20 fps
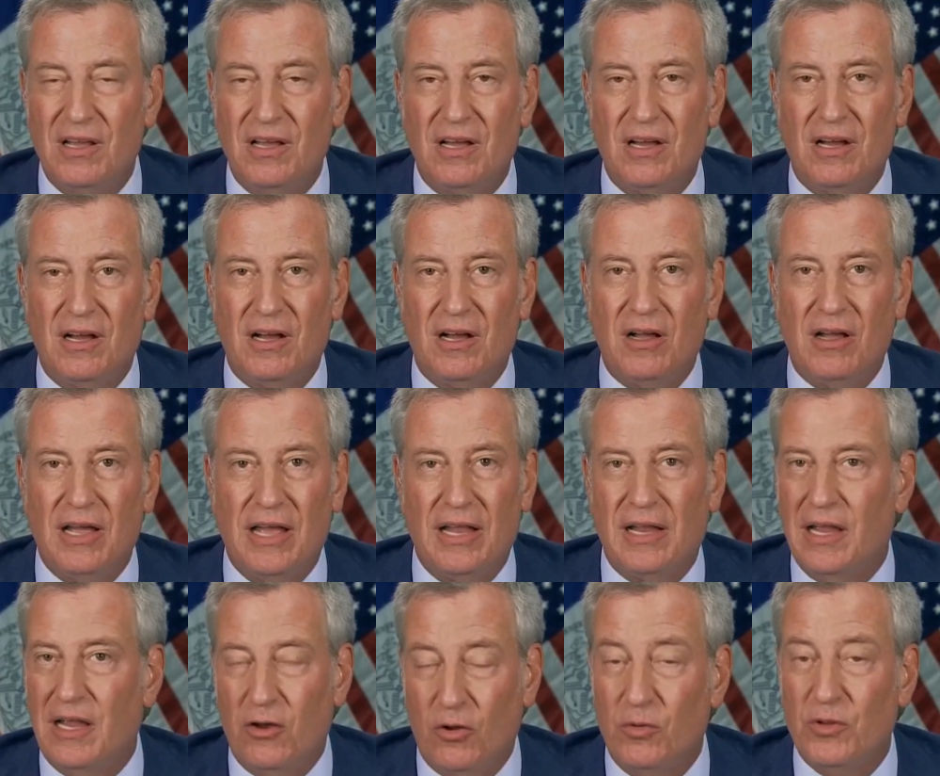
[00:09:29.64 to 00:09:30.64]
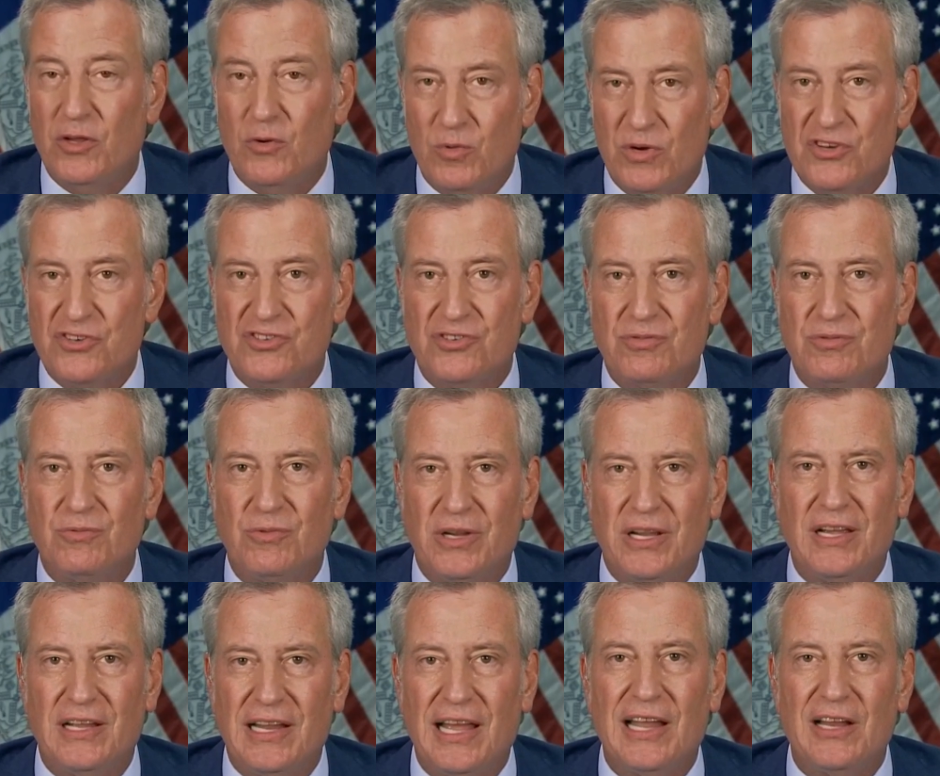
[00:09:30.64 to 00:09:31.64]
Uh, and I only wish
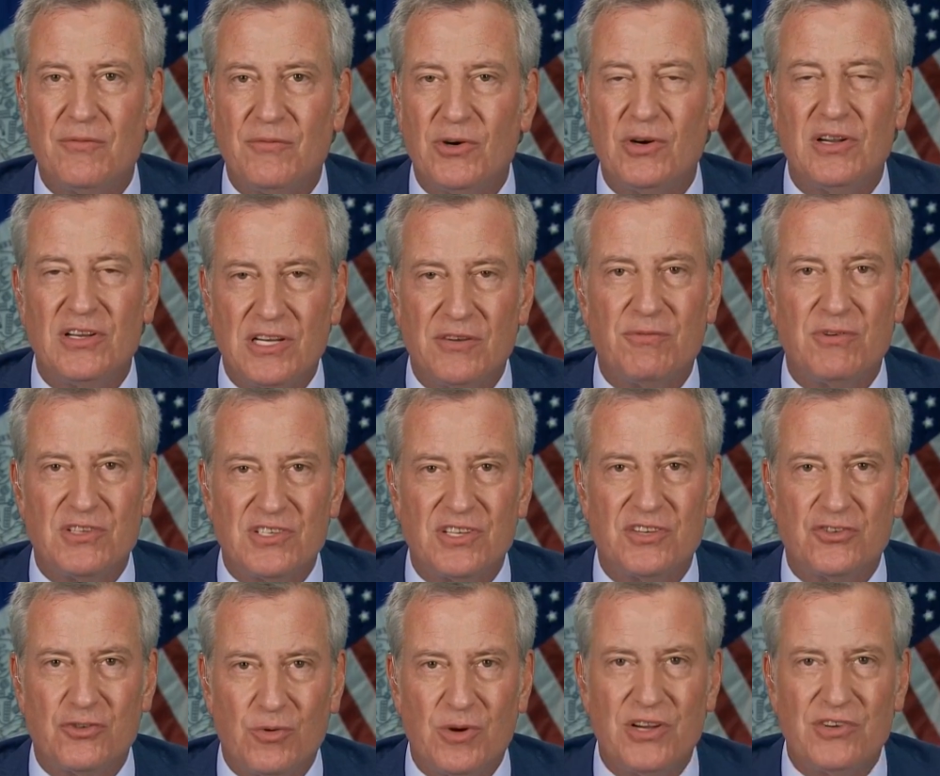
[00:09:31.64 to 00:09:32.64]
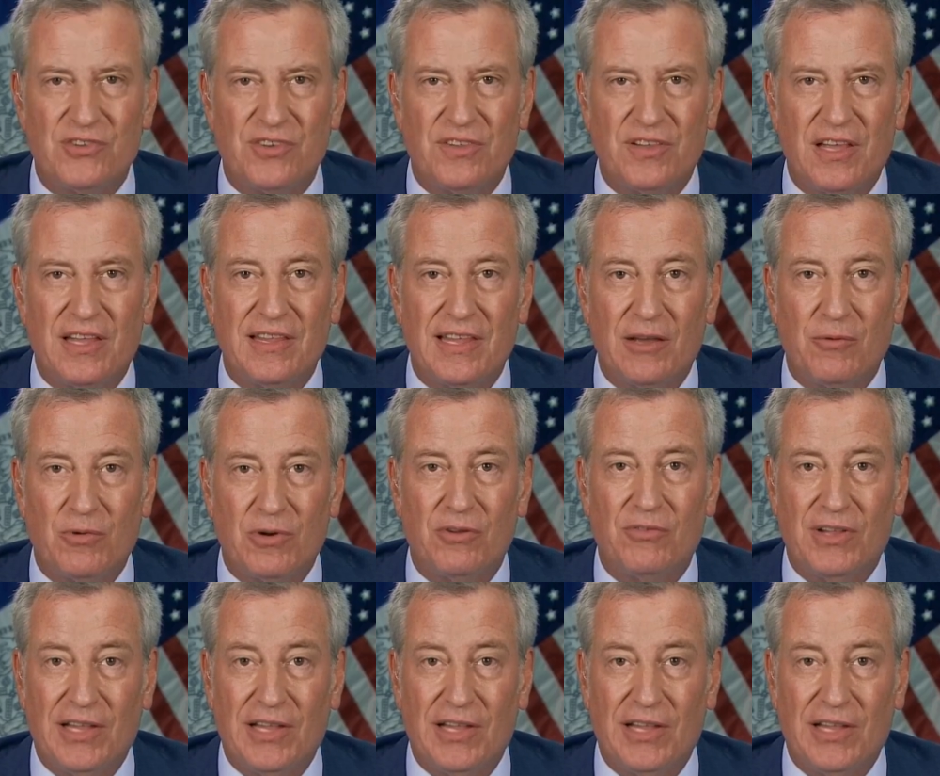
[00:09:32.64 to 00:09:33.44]
we had had a very different what, situation you, then you, that would have